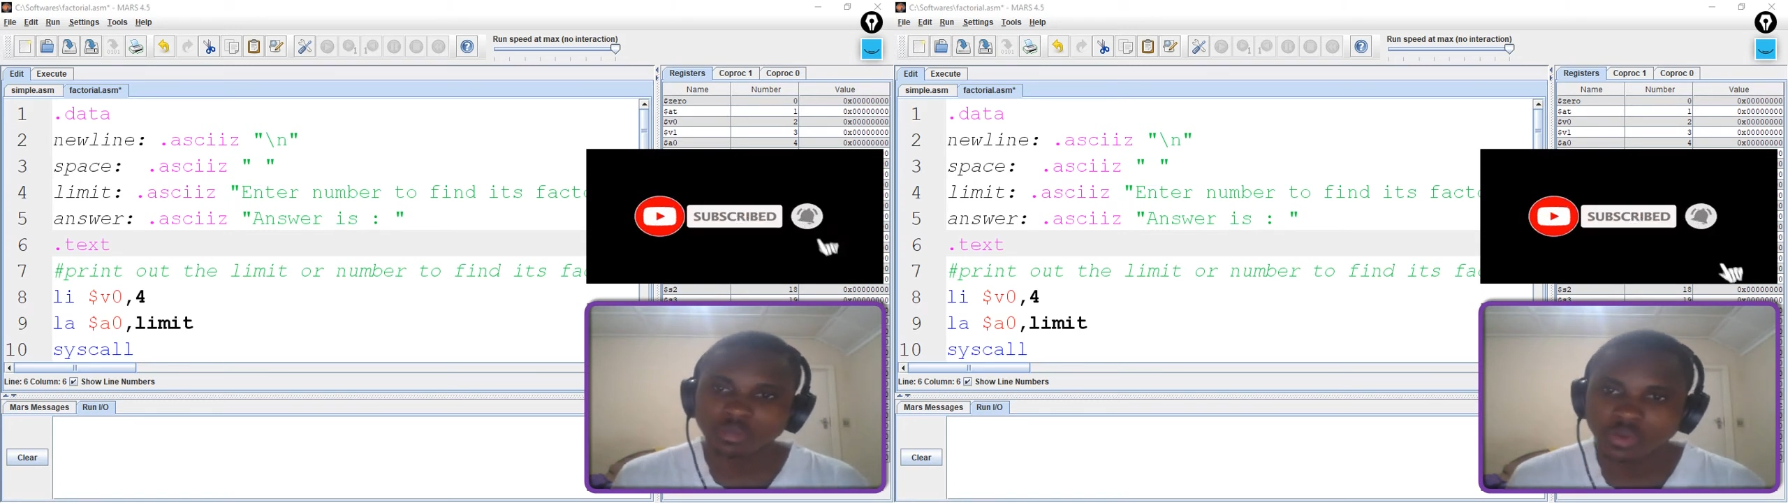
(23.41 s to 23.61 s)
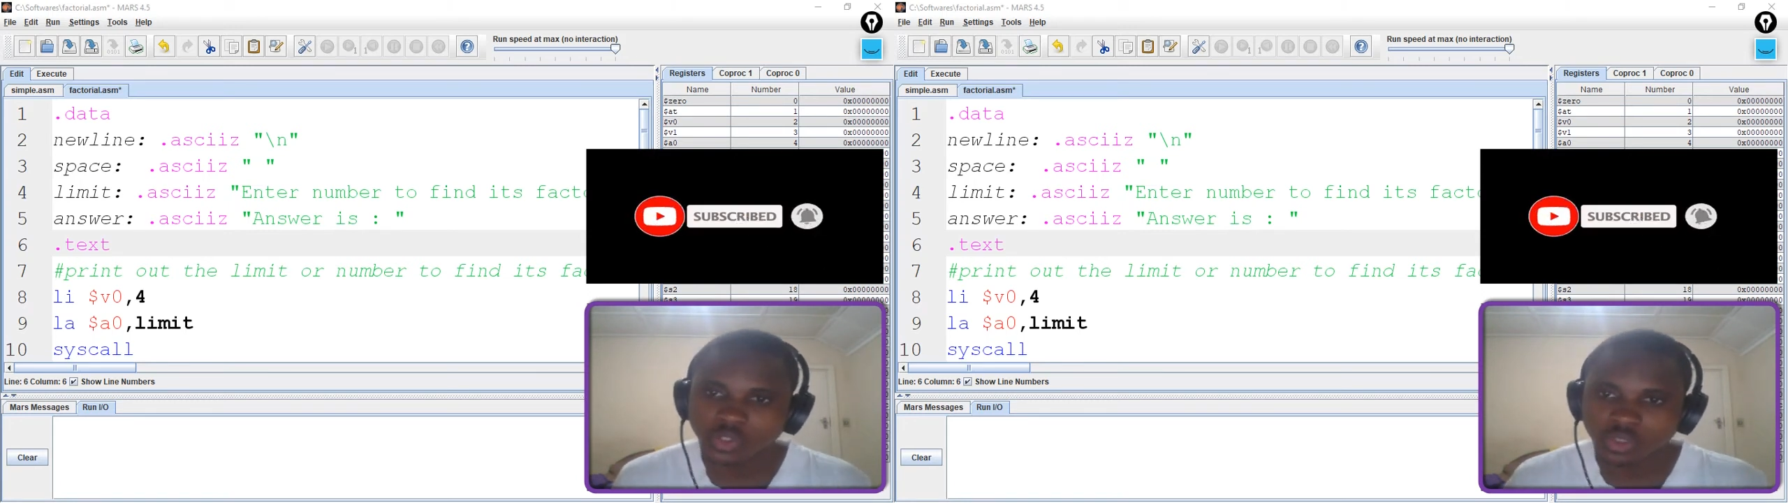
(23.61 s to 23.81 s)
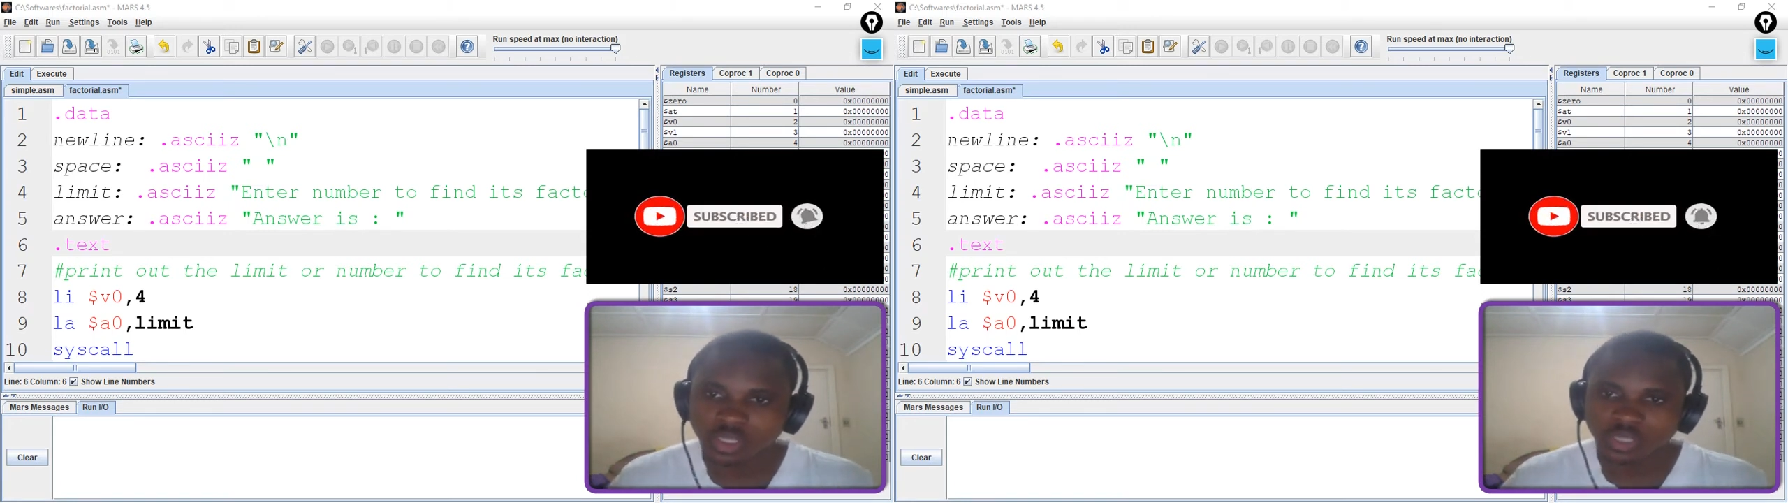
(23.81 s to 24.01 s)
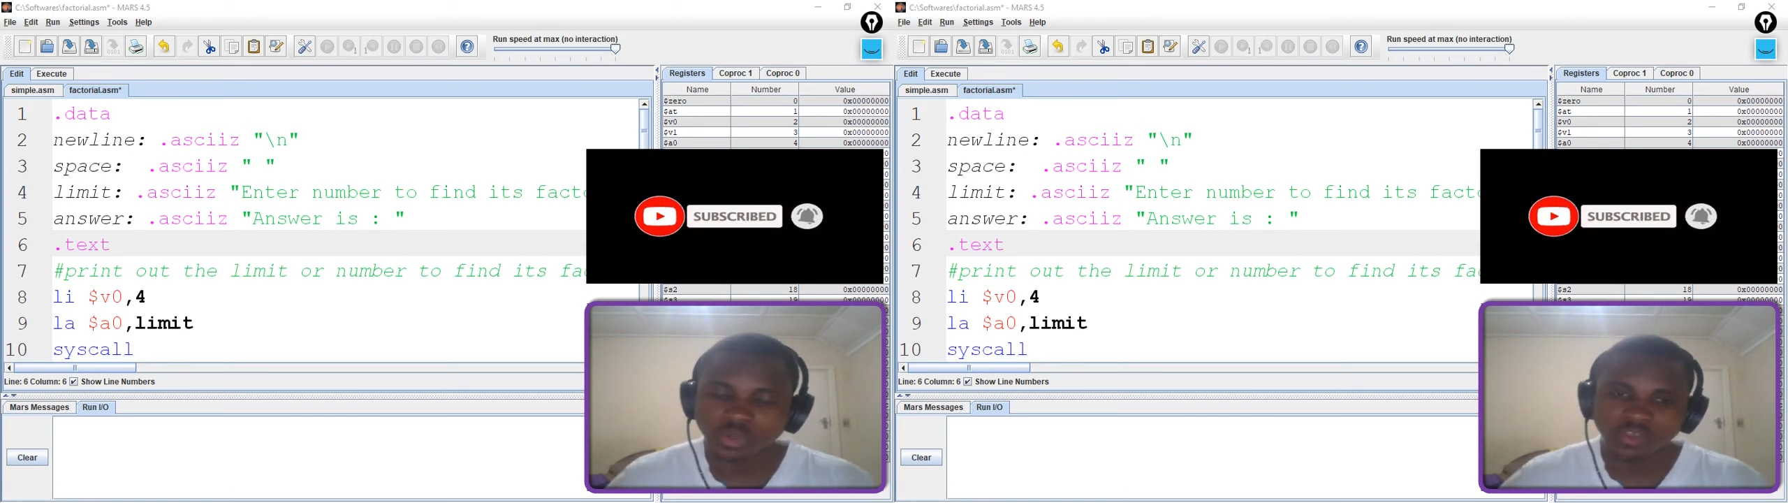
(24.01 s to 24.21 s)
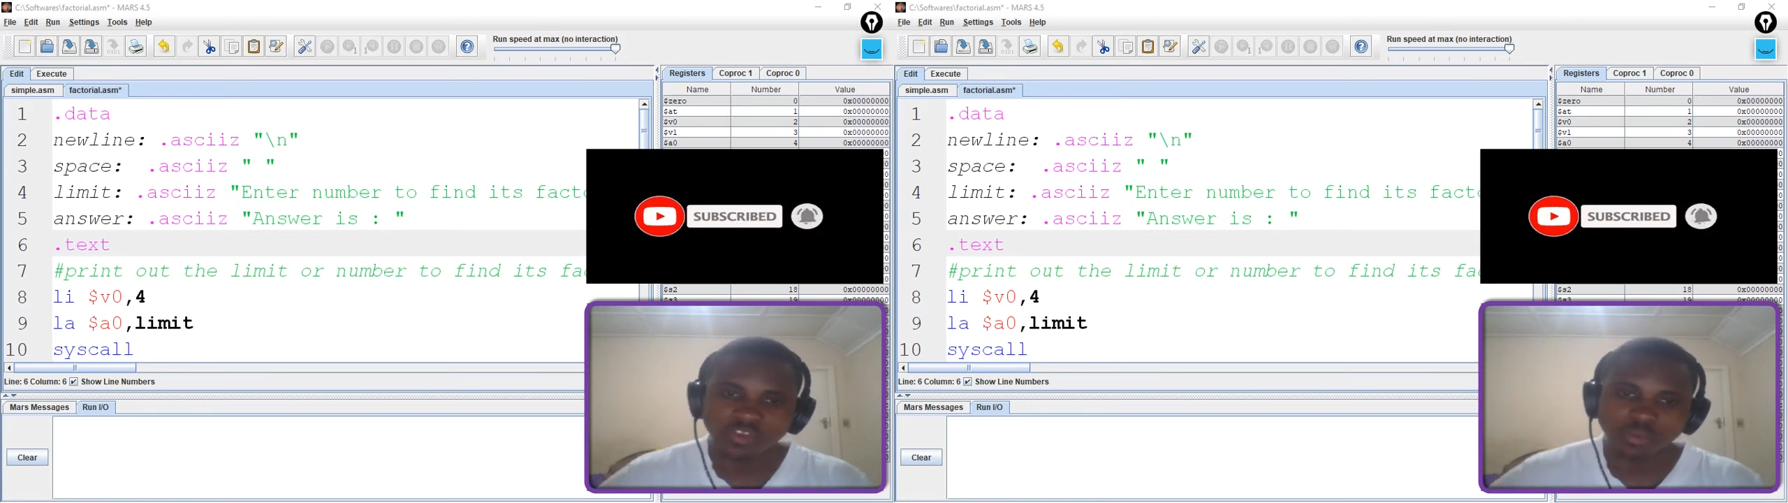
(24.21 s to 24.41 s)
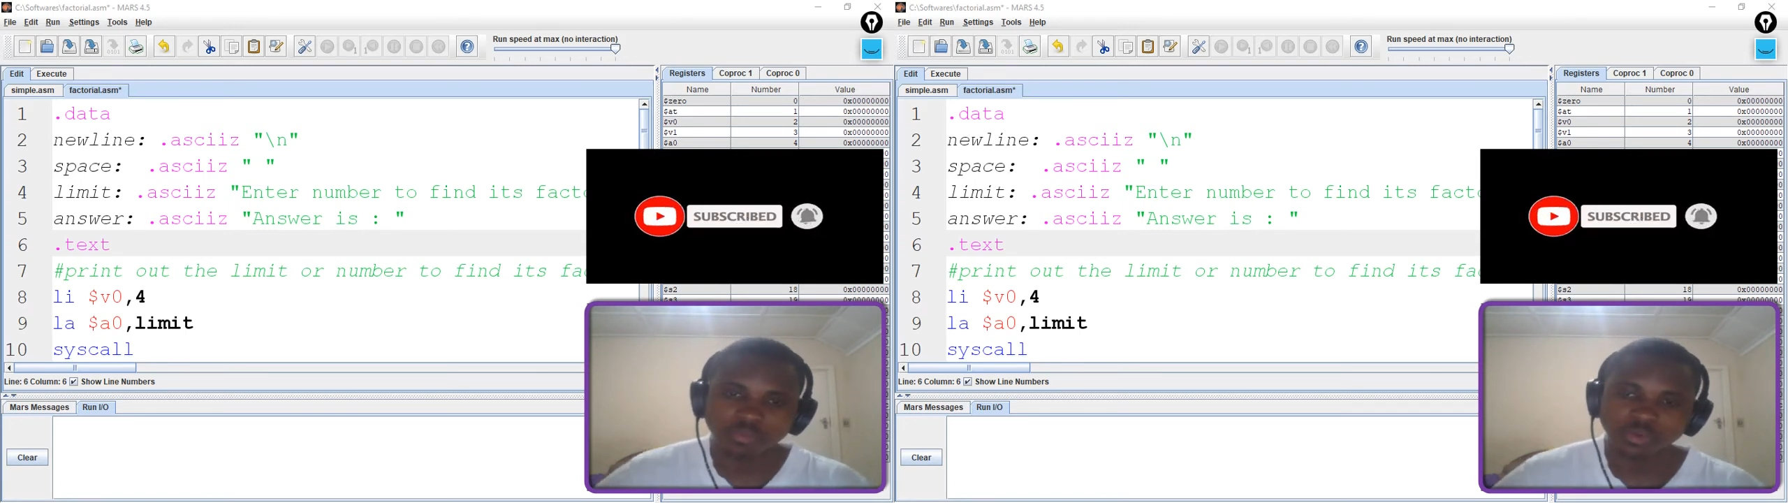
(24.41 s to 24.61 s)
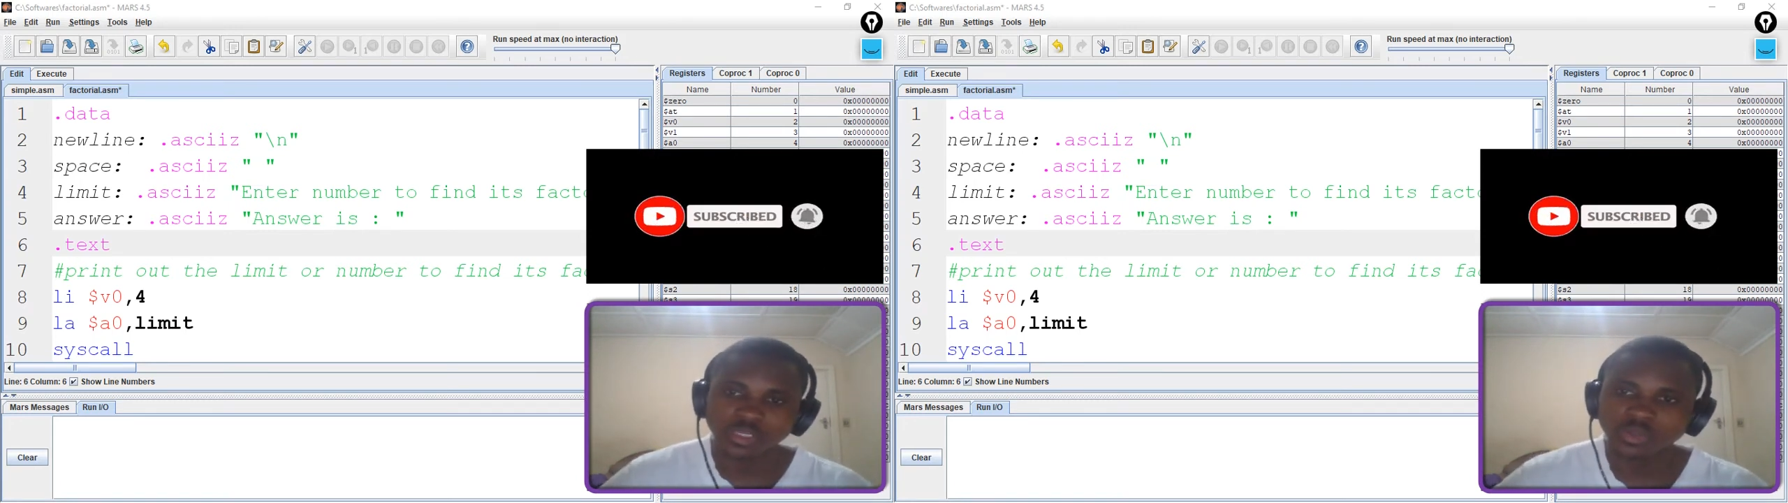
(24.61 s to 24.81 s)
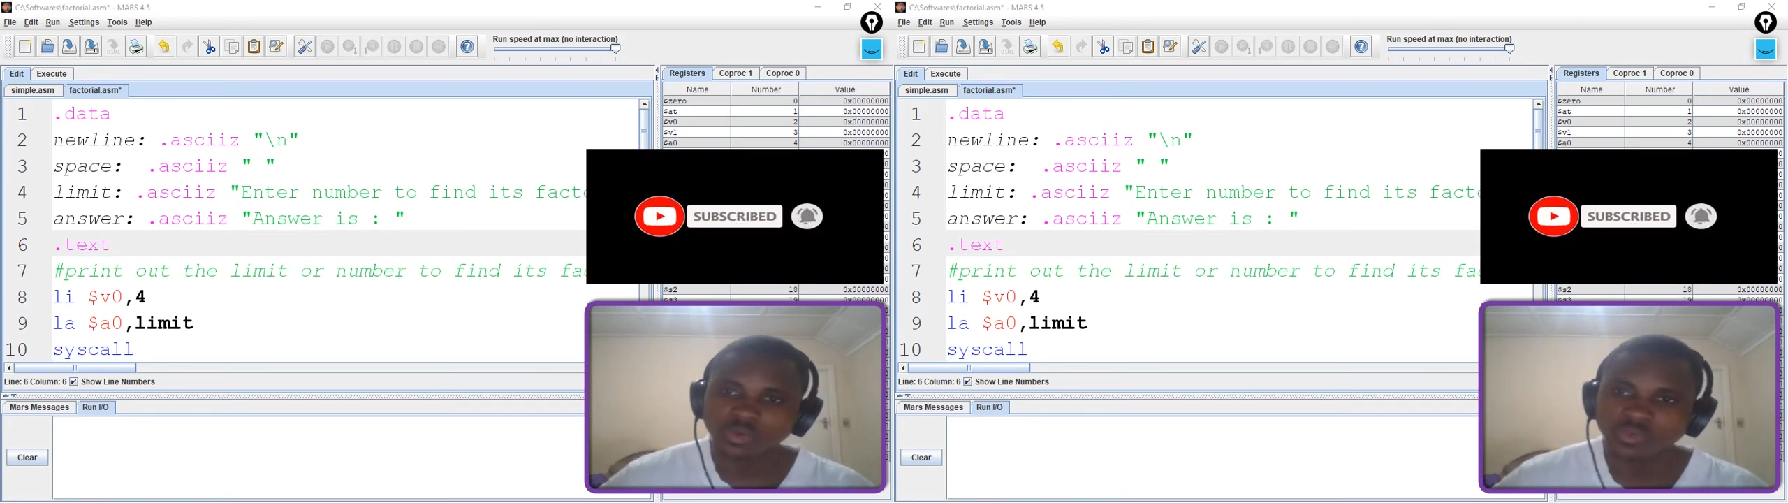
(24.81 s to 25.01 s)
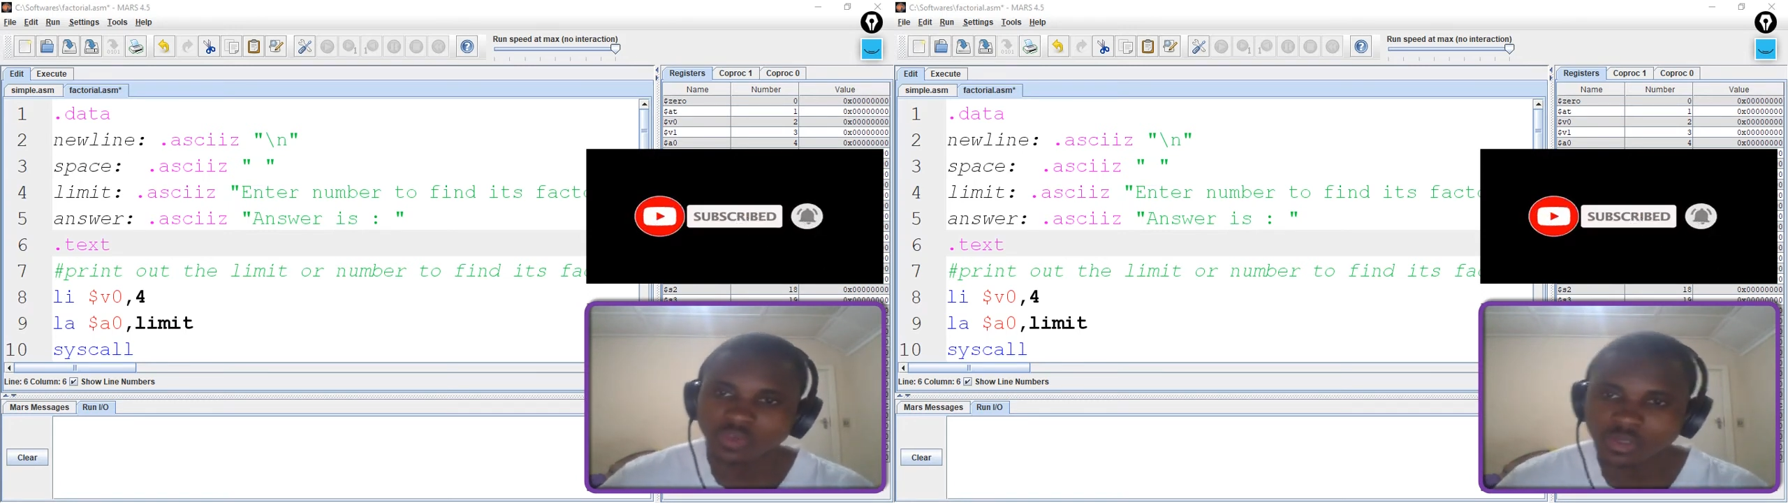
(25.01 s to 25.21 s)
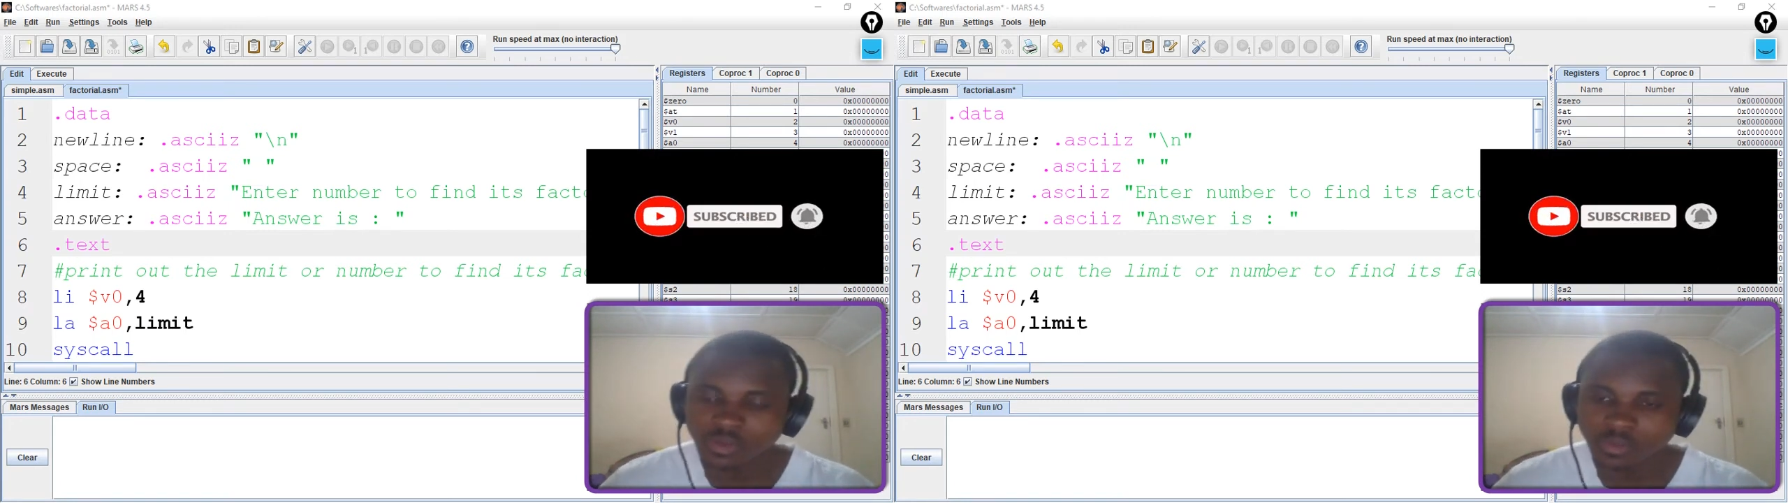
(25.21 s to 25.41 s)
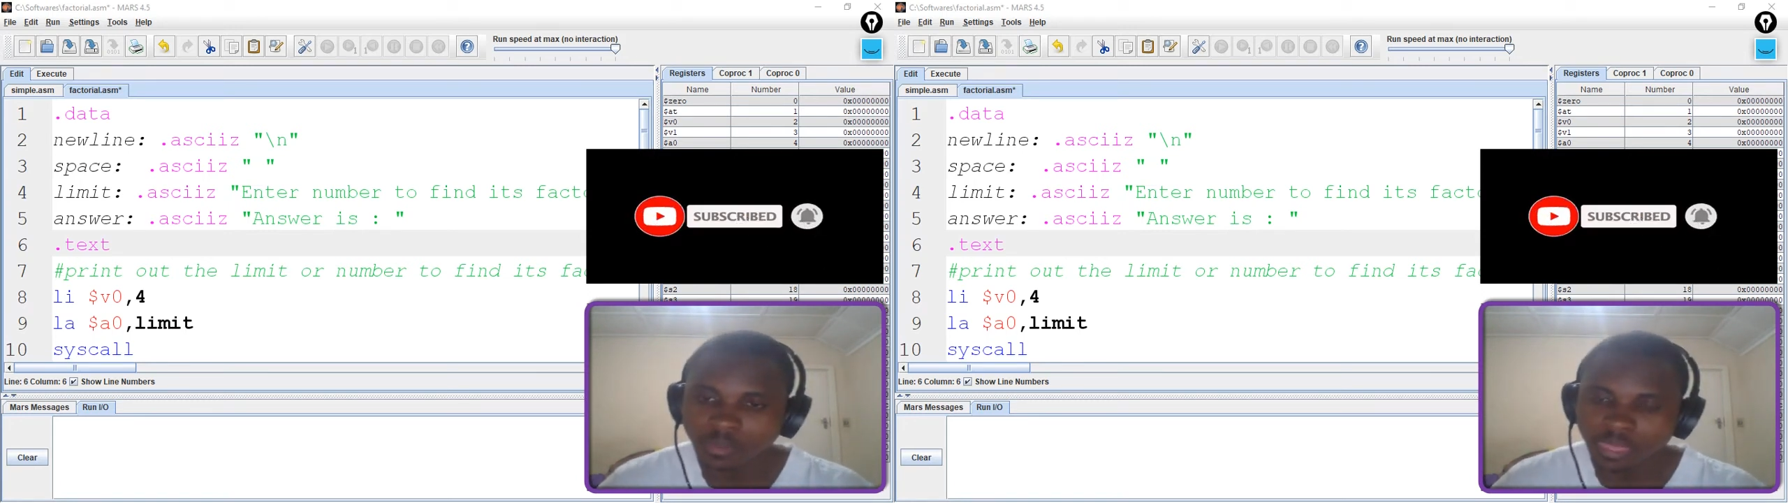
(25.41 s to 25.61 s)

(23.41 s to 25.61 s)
bell so that whenever I upload a new video,